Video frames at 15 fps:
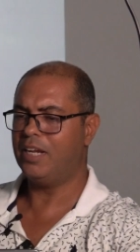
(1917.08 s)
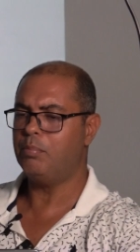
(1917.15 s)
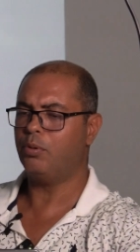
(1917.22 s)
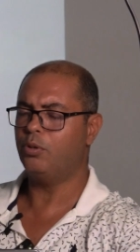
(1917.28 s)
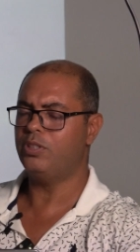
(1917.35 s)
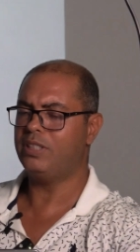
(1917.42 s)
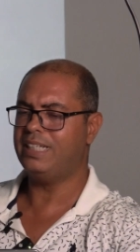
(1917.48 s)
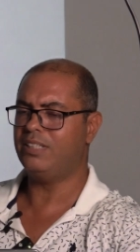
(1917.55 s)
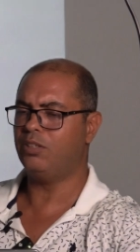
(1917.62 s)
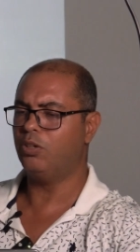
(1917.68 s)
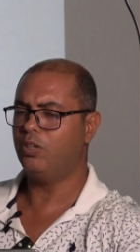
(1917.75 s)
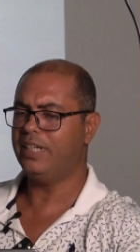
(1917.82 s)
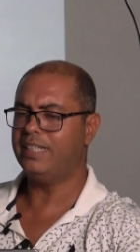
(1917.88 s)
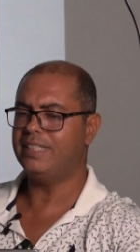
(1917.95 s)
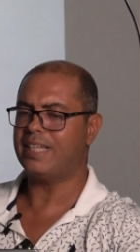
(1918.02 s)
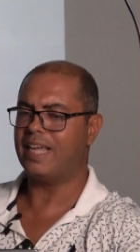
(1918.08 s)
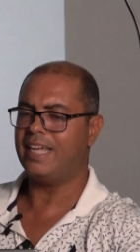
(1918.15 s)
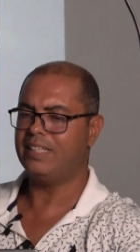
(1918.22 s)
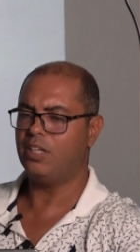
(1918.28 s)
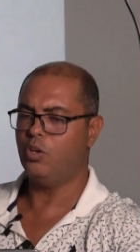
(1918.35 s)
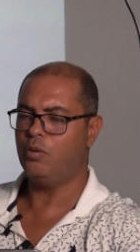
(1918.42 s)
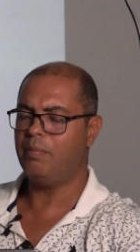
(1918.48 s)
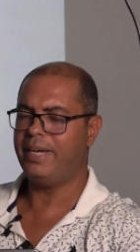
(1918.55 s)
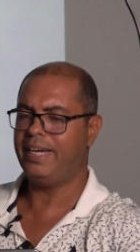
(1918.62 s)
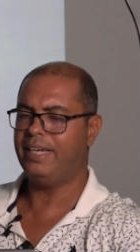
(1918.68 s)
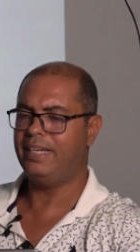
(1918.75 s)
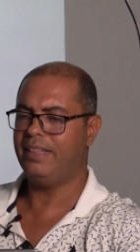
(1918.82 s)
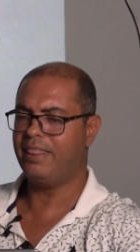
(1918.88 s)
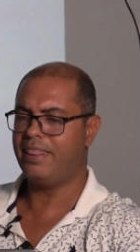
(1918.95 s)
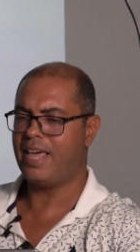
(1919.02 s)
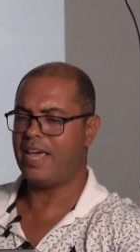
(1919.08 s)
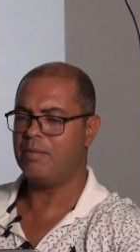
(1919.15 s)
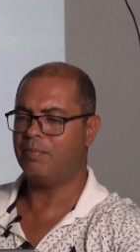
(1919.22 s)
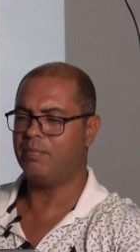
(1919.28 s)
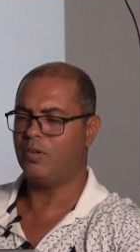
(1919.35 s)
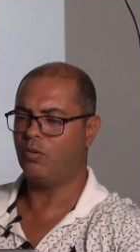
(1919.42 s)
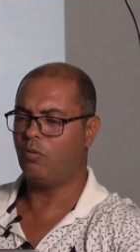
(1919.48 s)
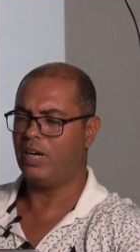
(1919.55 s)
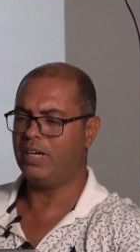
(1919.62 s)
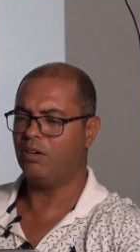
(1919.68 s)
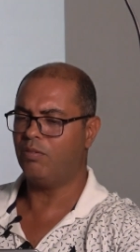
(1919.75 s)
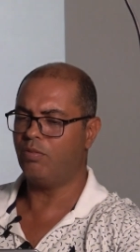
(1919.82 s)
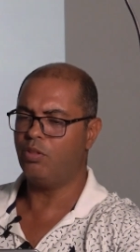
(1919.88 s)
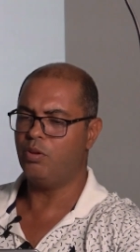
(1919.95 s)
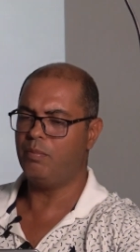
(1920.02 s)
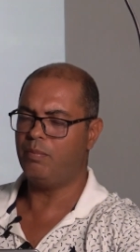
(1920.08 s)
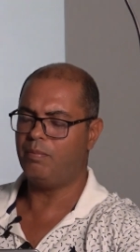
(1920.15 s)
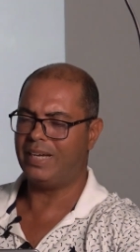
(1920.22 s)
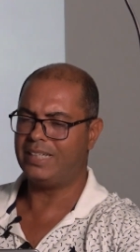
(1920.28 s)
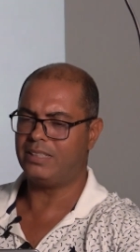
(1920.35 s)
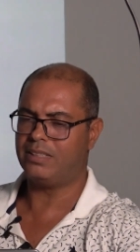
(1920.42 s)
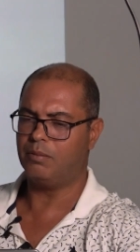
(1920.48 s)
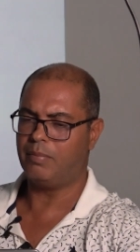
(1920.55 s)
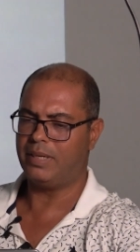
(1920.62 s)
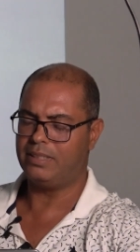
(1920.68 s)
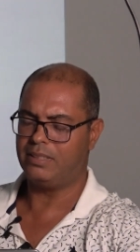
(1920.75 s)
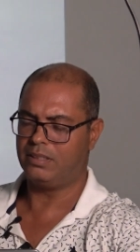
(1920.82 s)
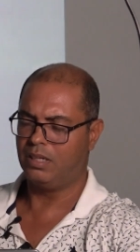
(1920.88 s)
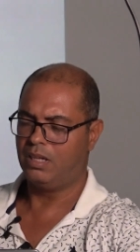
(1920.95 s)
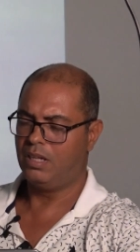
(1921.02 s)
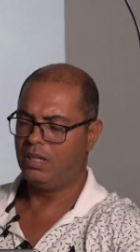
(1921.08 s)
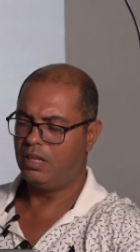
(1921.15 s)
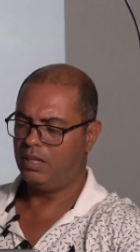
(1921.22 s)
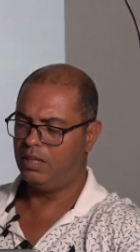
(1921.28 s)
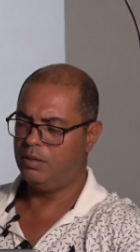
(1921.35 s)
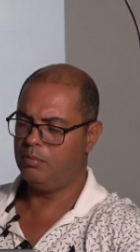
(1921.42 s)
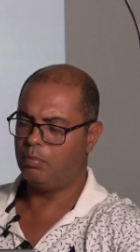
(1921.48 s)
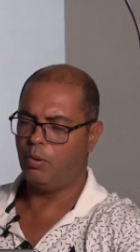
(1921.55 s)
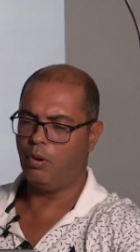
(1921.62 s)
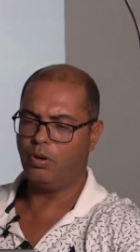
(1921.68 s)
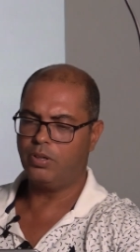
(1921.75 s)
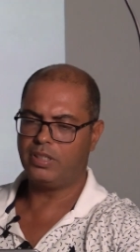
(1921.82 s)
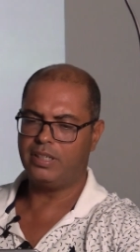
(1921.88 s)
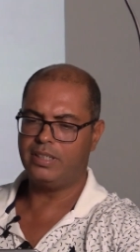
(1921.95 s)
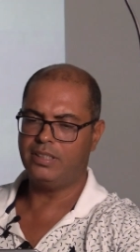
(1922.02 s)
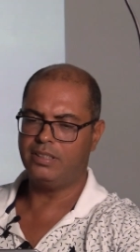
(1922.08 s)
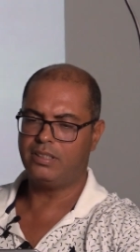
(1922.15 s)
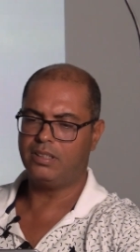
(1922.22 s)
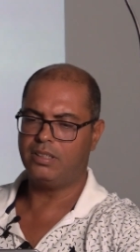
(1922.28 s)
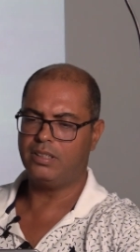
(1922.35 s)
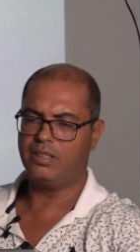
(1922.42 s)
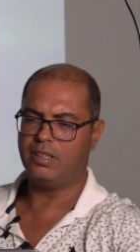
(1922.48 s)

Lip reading: repositories, and among them, one of the most important